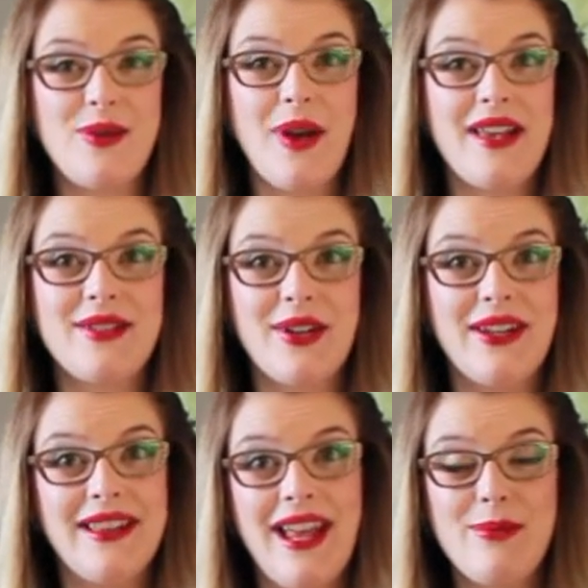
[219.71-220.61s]
you guys are
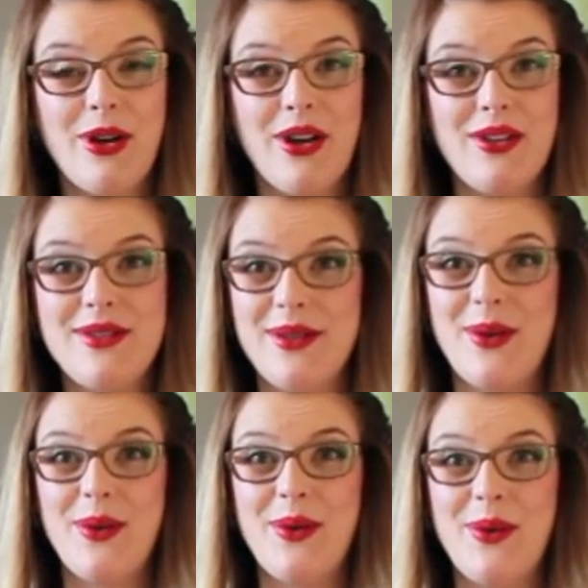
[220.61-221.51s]
in labor,
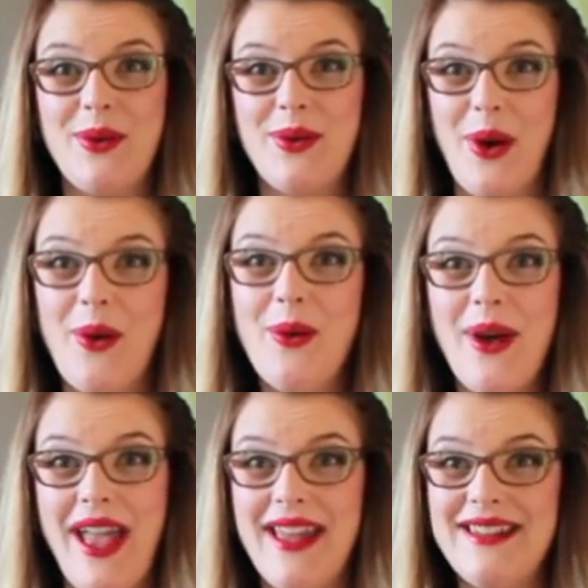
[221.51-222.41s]
so go
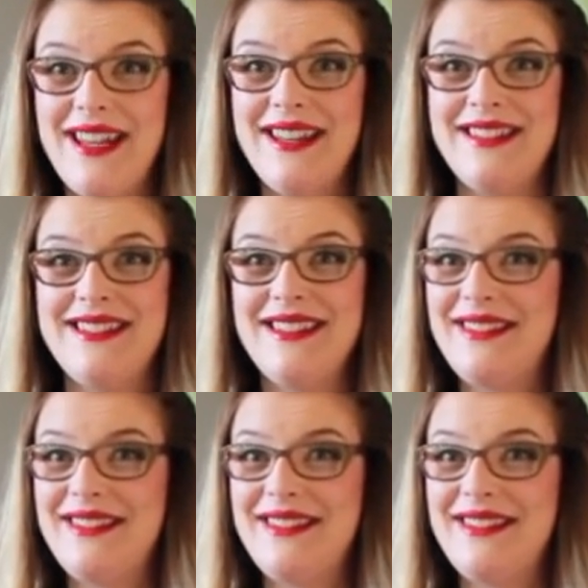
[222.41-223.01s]
and